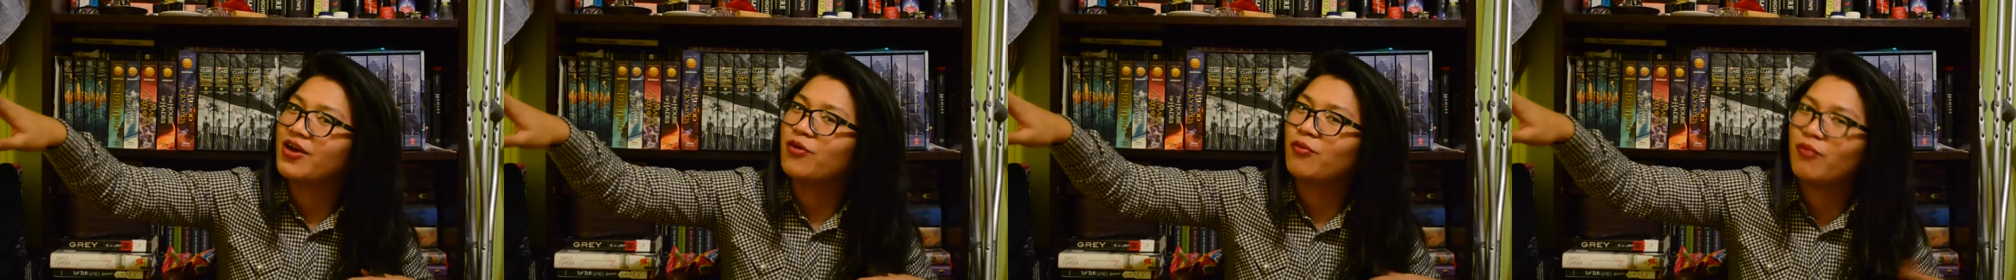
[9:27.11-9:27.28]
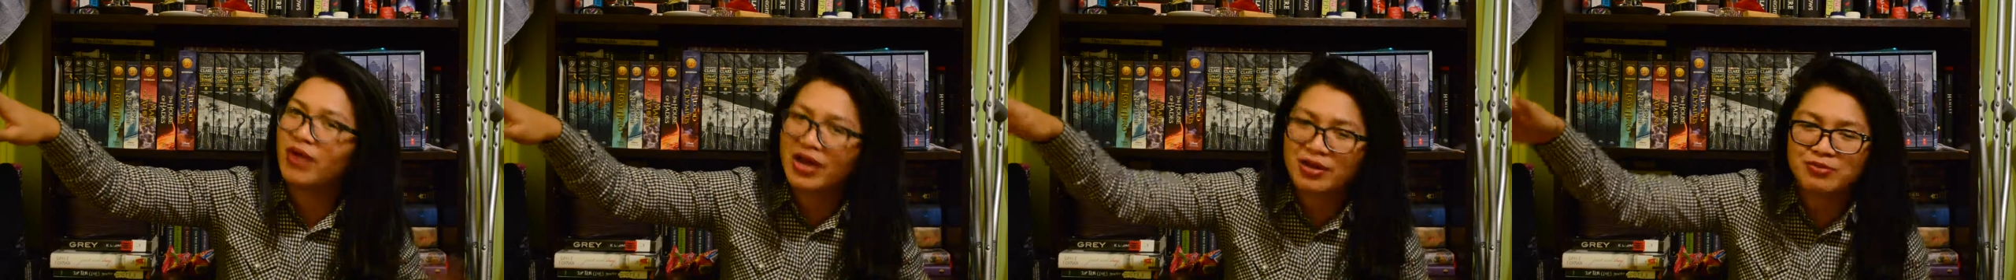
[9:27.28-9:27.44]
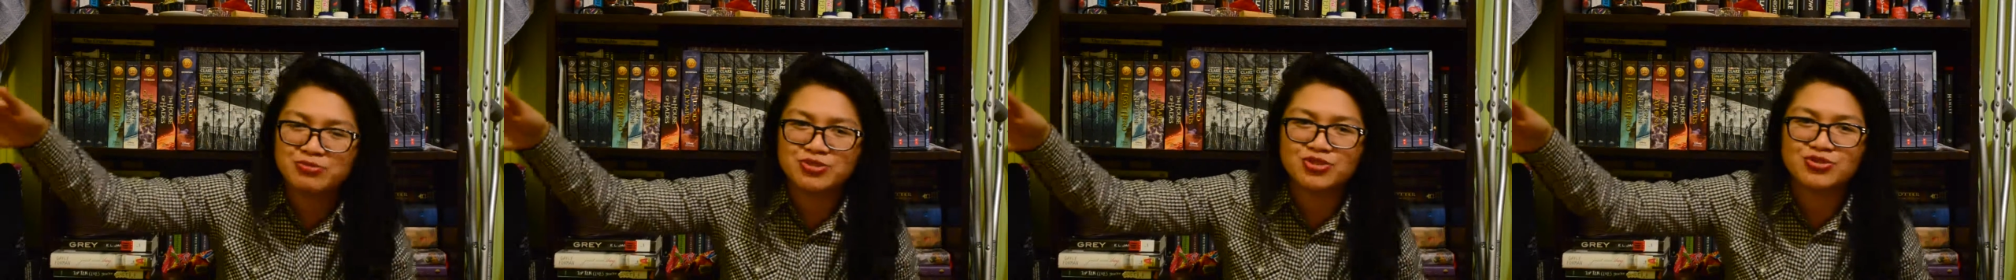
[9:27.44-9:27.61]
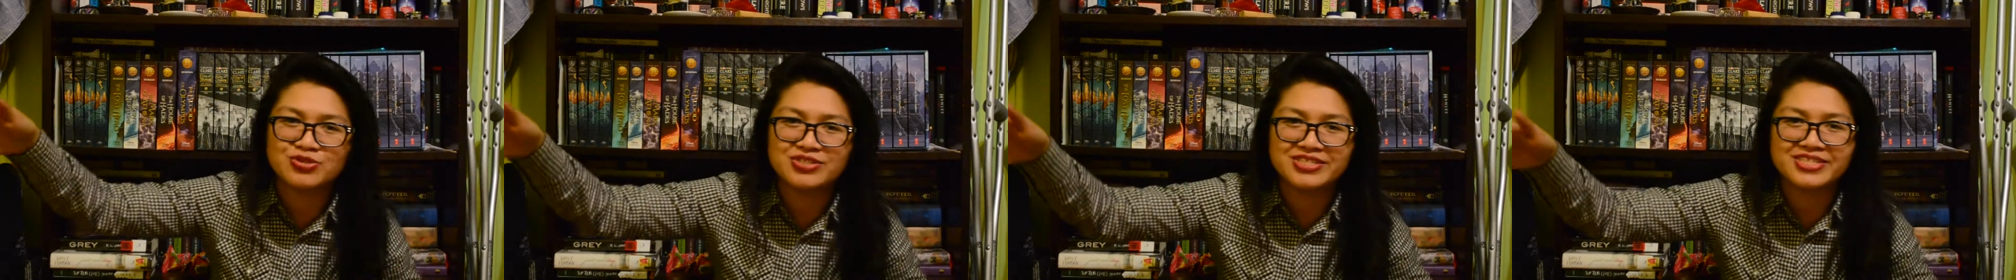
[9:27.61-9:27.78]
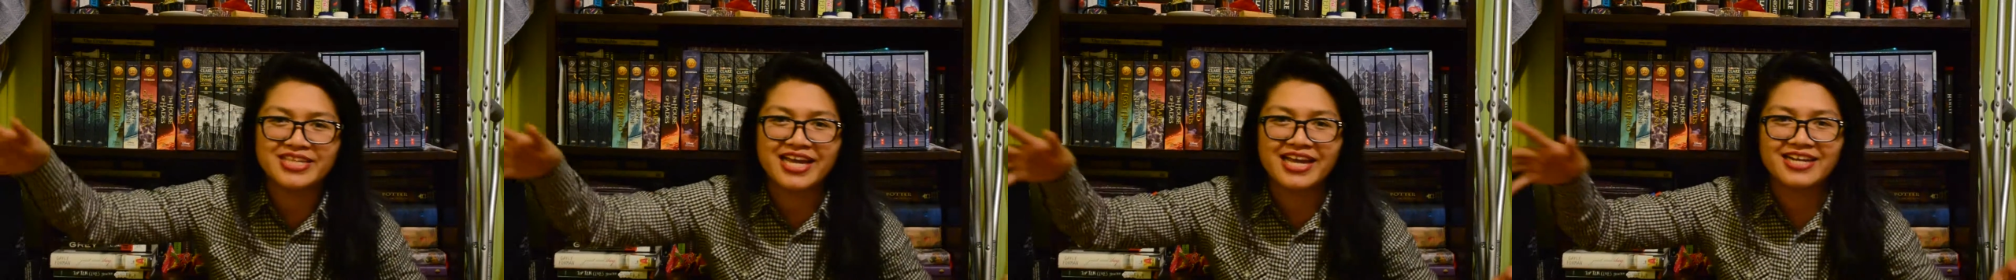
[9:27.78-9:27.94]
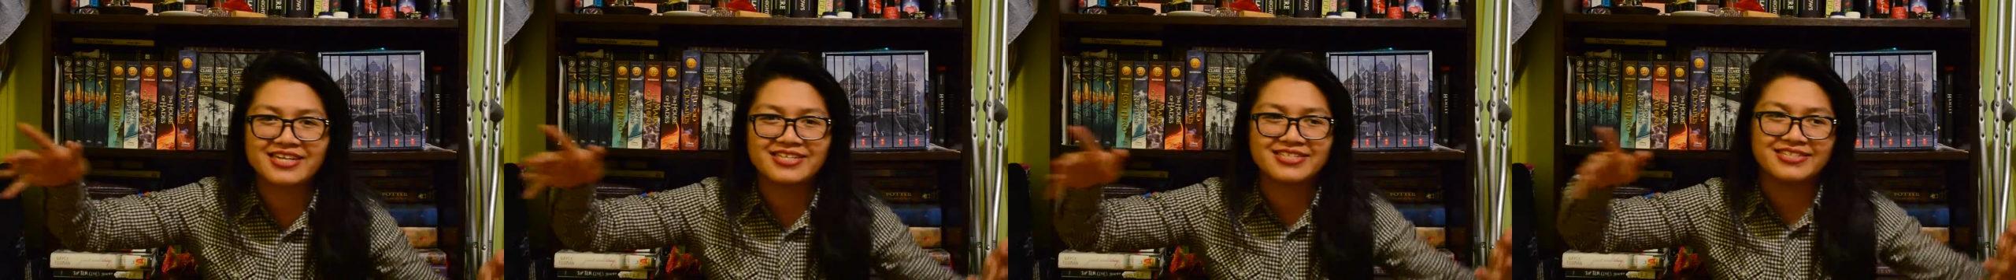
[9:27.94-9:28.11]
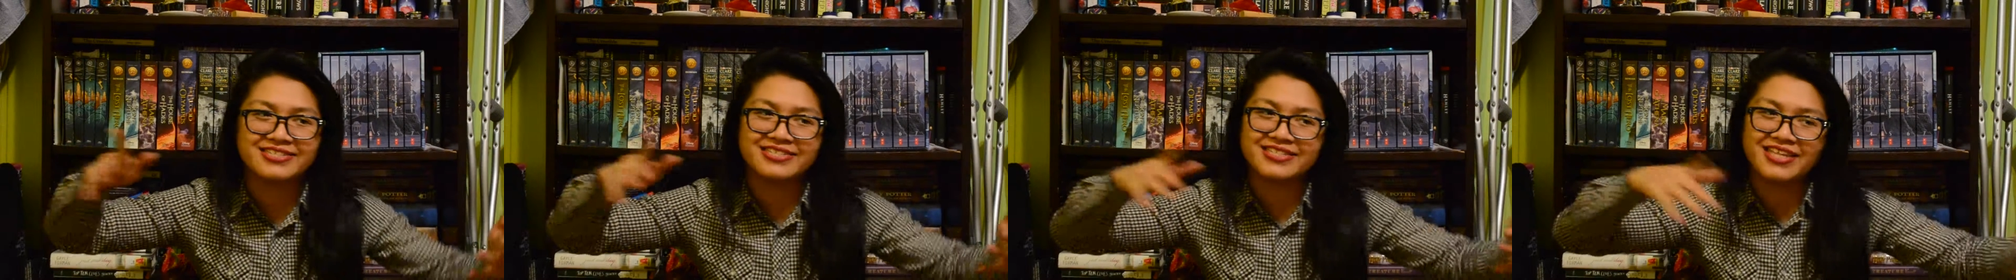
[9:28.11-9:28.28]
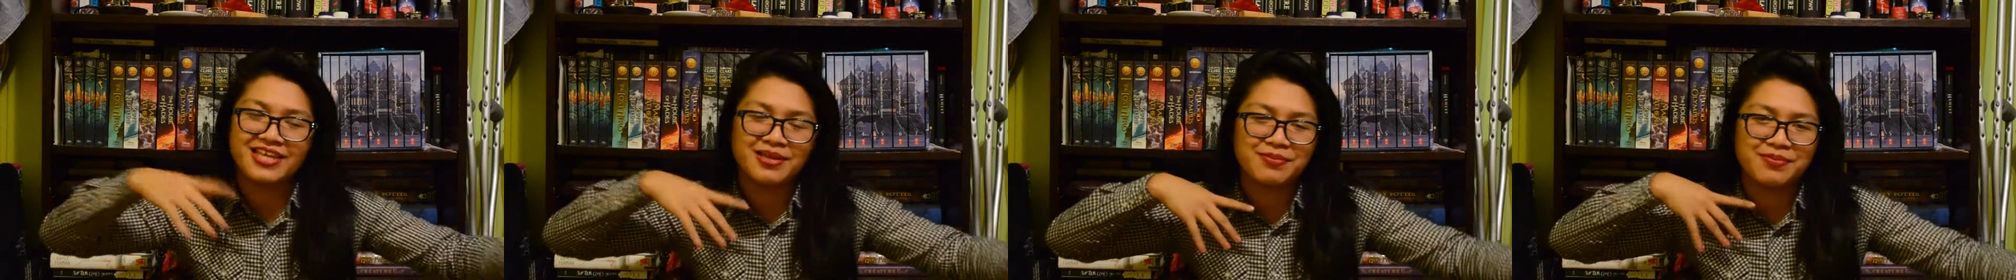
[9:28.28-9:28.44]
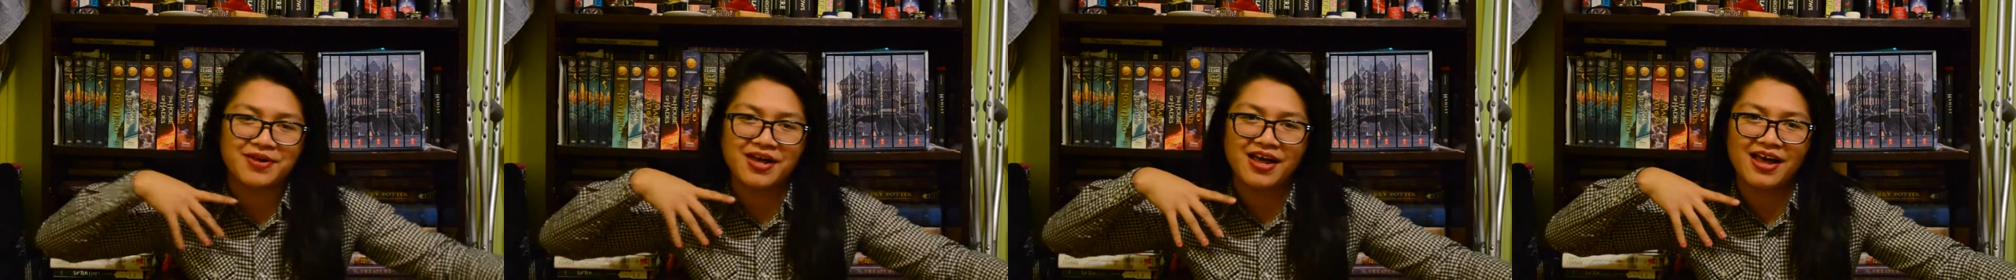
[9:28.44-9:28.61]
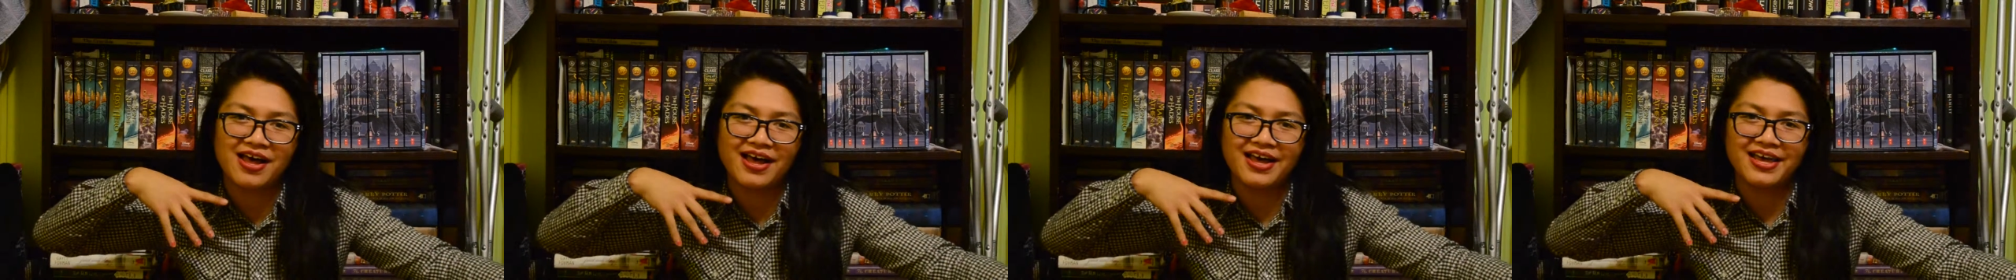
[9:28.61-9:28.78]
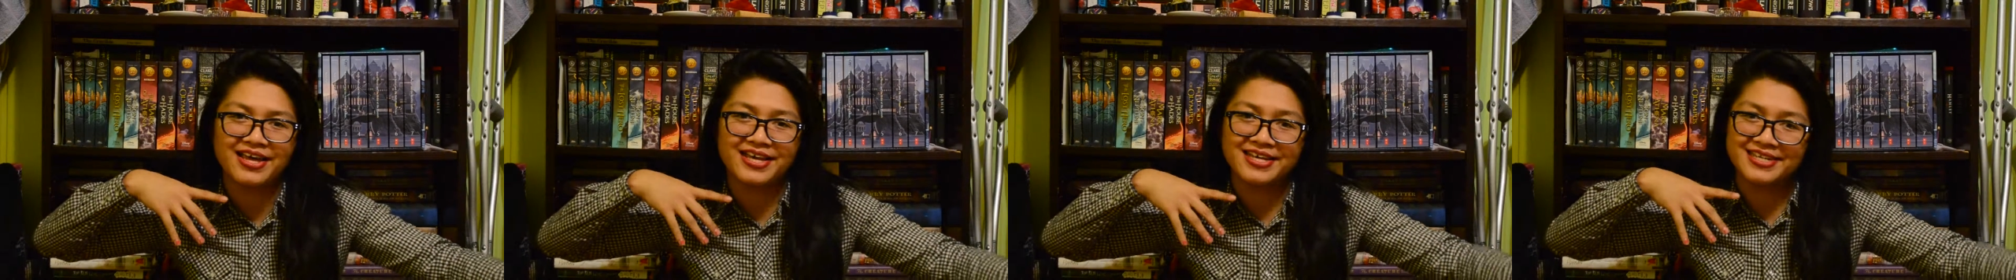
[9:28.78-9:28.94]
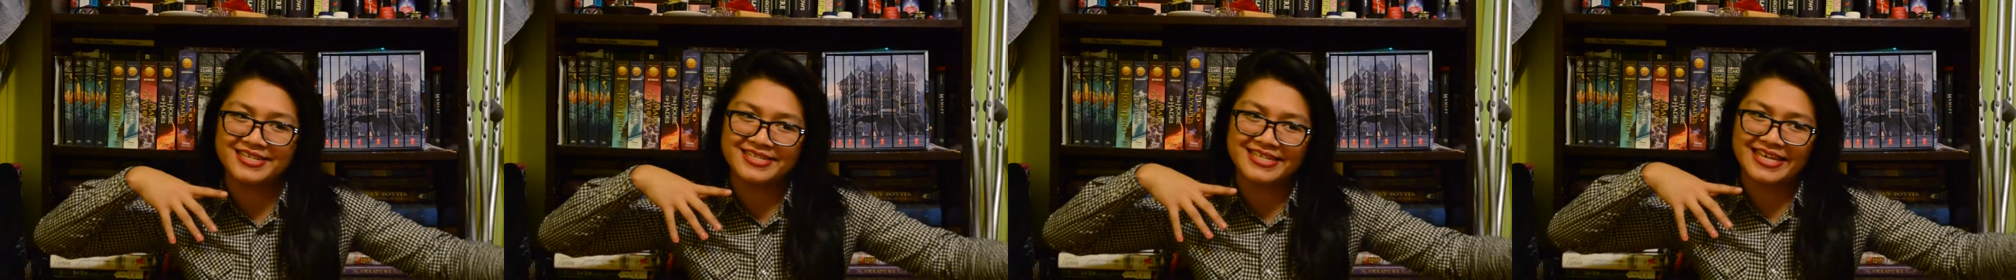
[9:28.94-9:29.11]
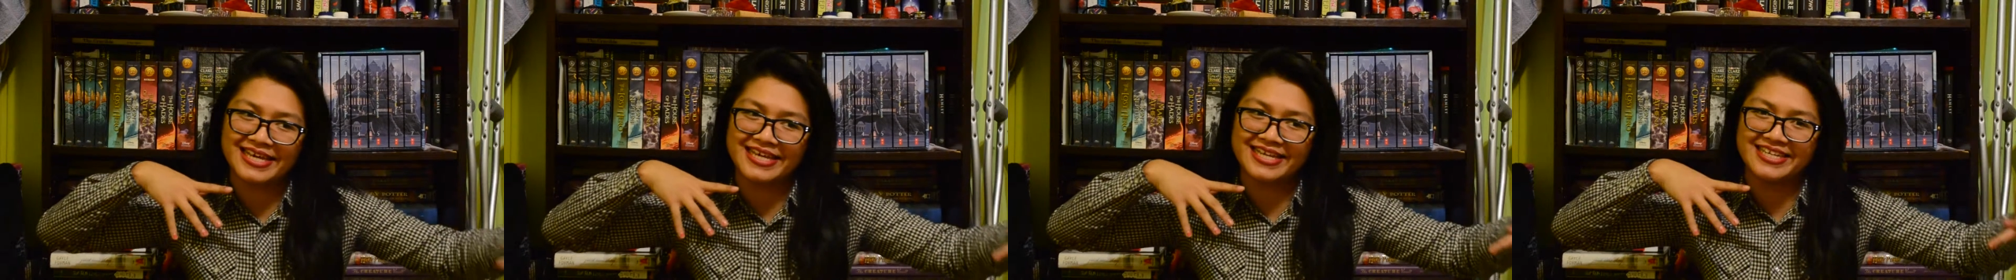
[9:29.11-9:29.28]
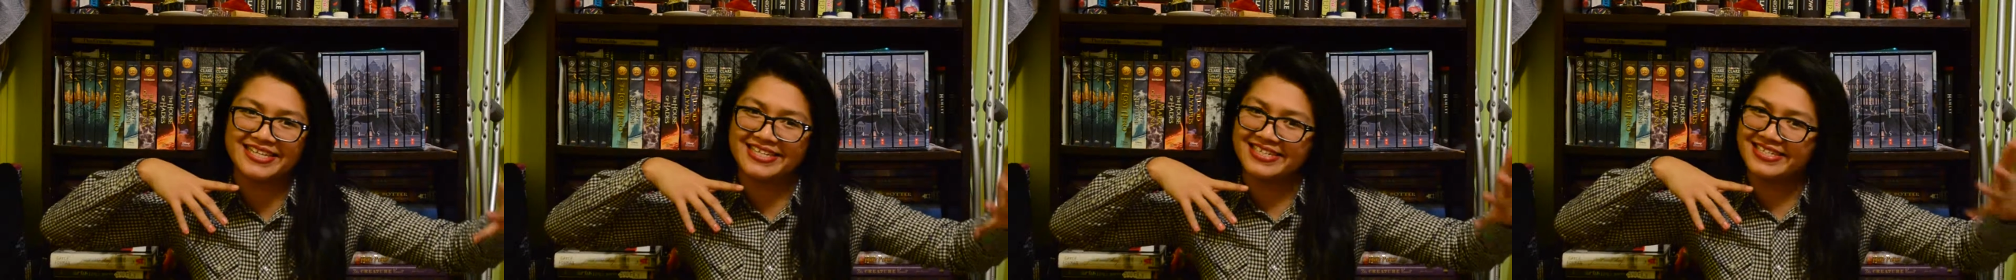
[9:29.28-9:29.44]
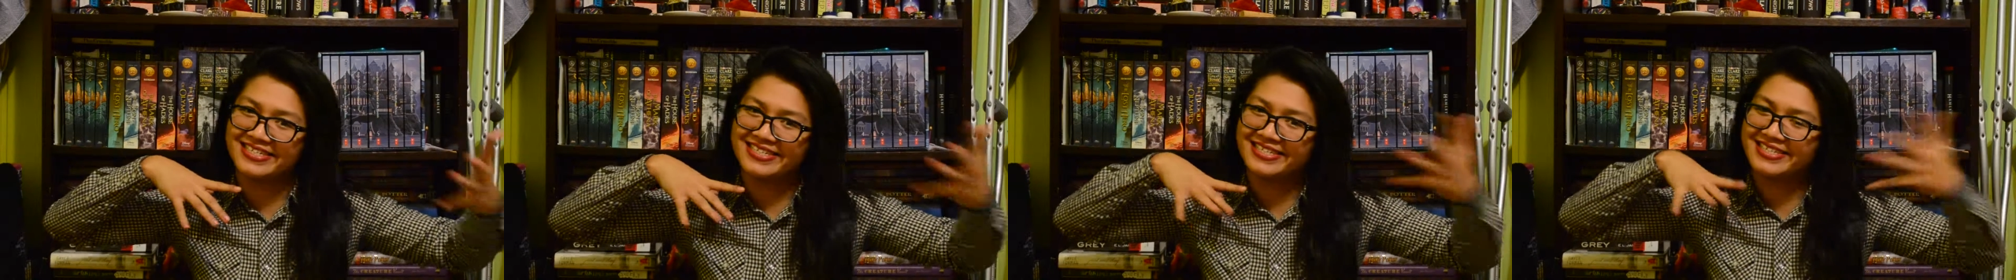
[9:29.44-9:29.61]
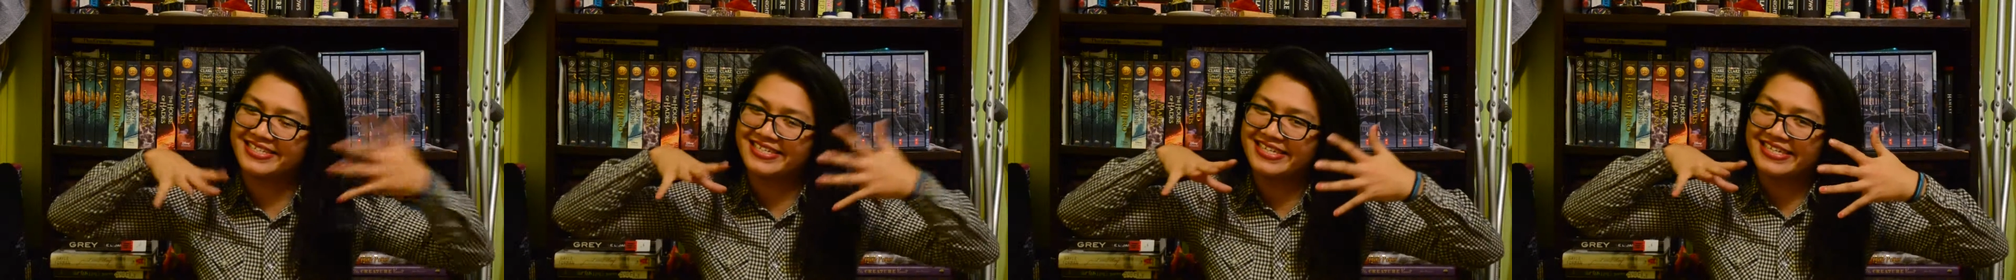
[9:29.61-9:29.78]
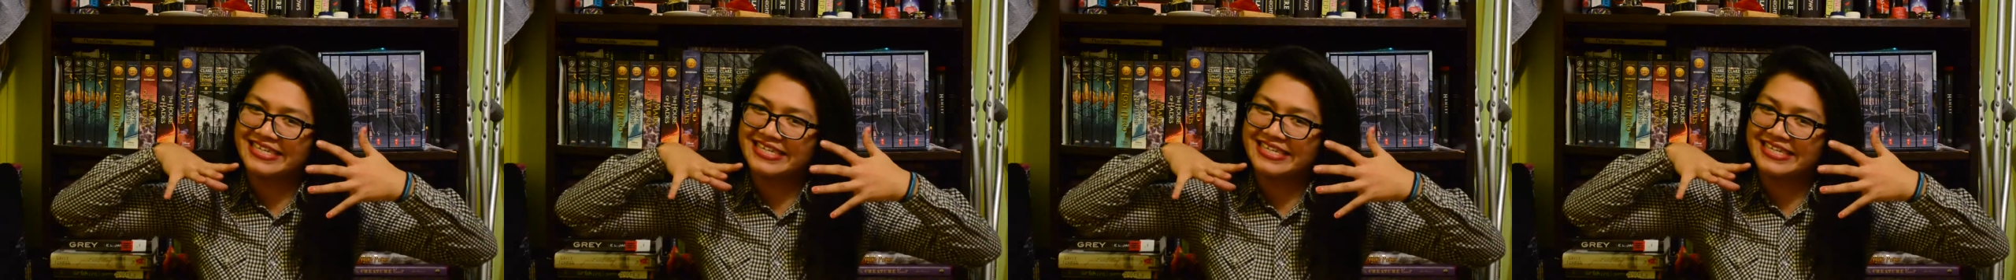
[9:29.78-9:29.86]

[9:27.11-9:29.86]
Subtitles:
Why would you decide to stay behind and